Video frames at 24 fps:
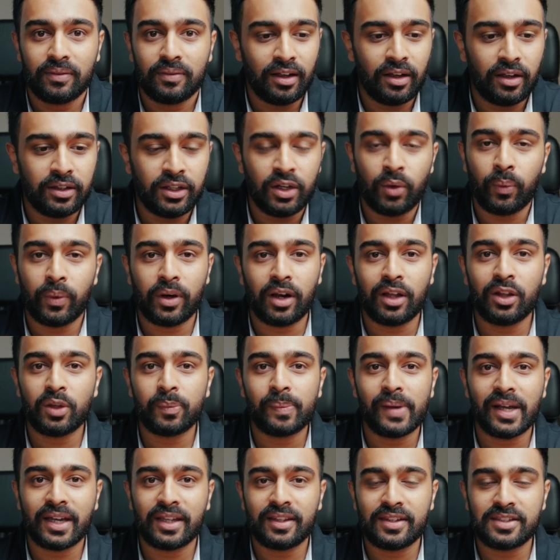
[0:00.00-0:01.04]
When I look
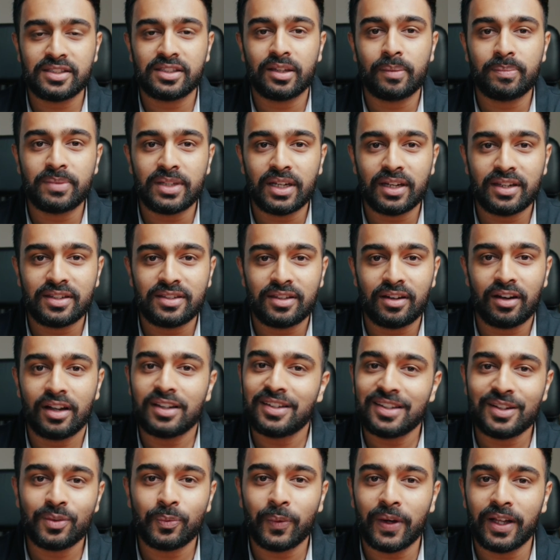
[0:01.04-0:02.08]
back at the subjects that I
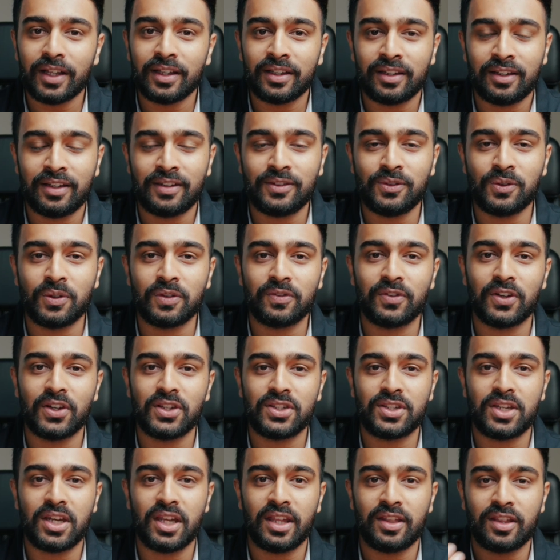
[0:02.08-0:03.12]
did well in
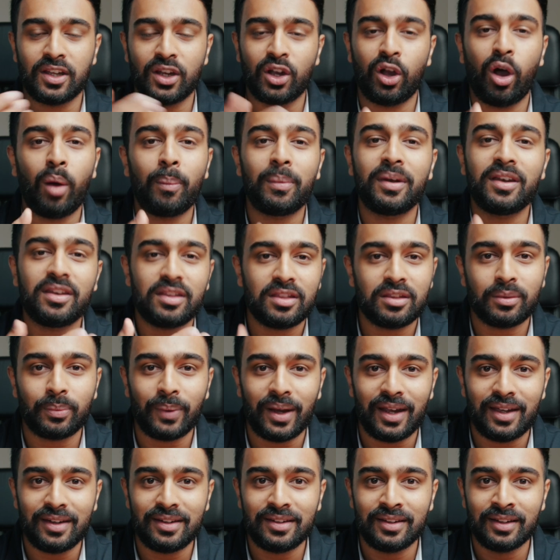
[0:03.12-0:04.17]
university, the common
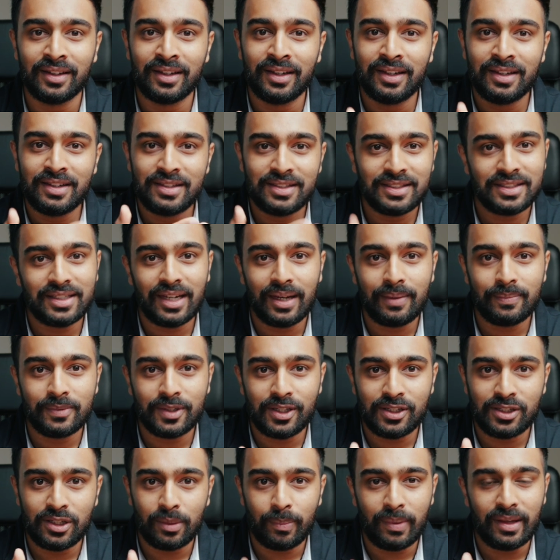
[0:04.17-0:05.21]
thread seemed
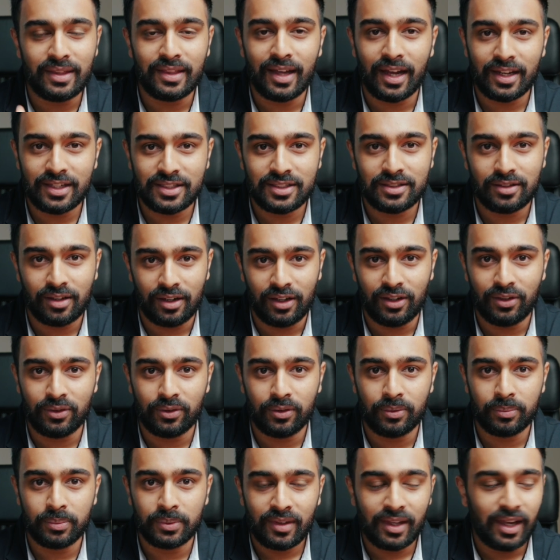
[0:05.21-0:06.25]
to be that study
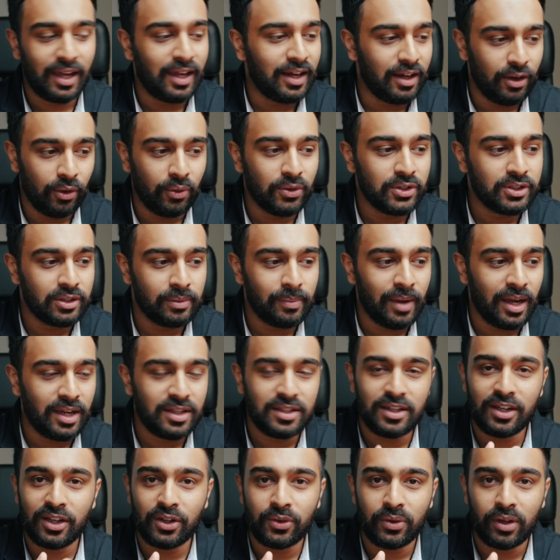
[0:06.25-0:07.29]
group. And it also makes
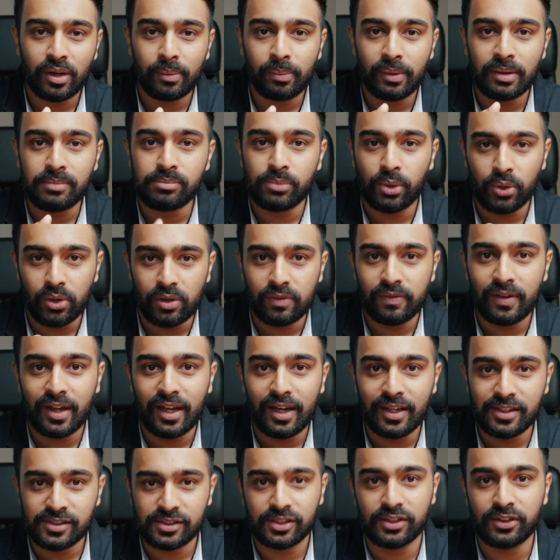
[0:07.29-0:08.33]
it incredibly
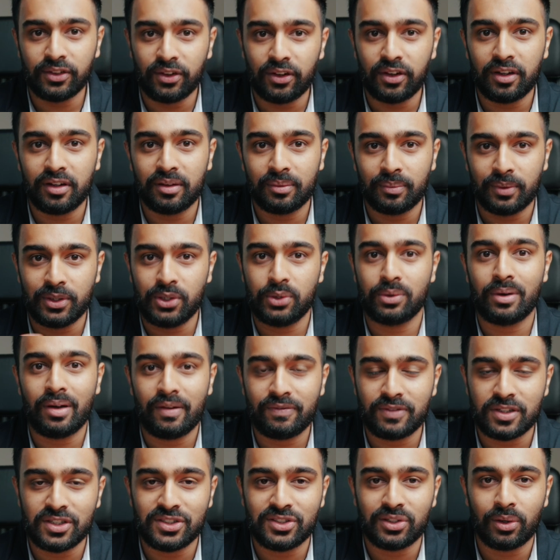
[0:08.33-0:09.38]
motivating to learn when you have
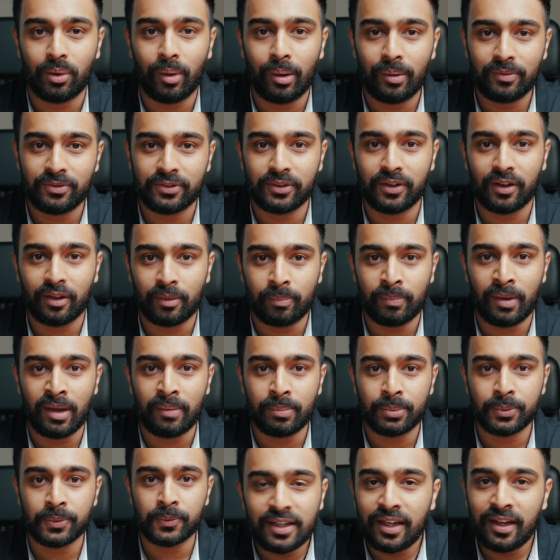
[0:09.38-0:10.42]
to show up for other
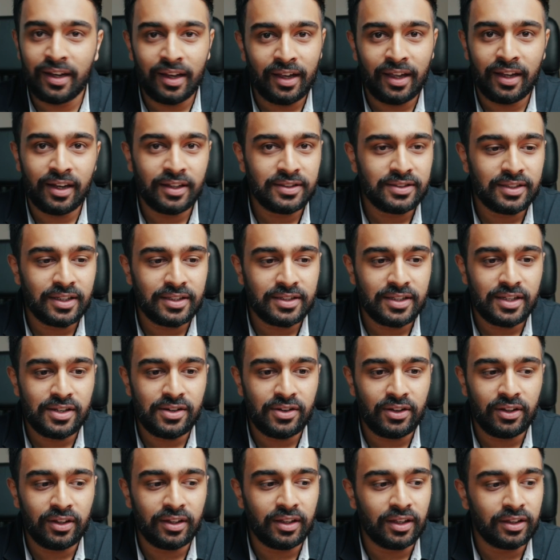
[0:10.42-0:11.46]
people. And as I said
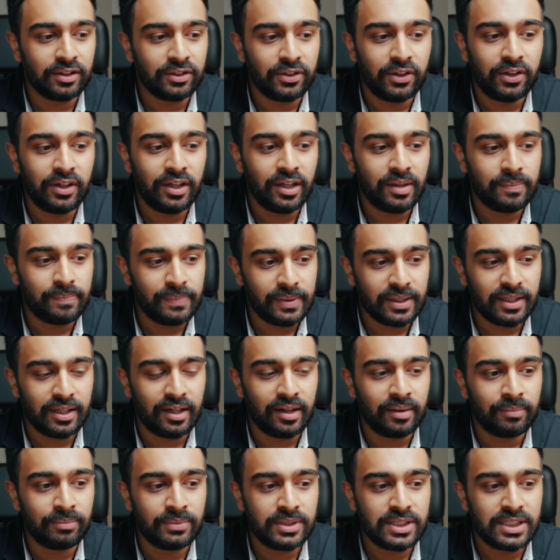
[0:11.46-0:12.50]
earlier, learning
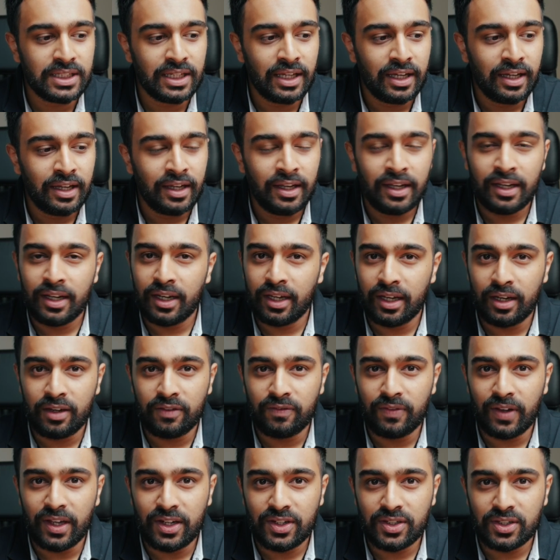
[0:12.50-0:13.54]
becomes an
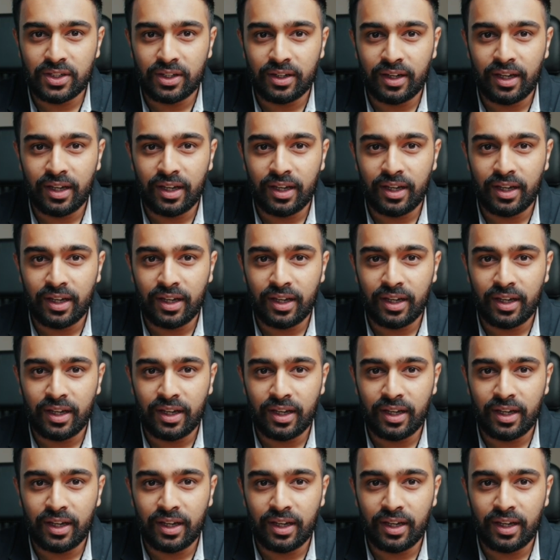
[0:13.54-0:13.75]
adventure.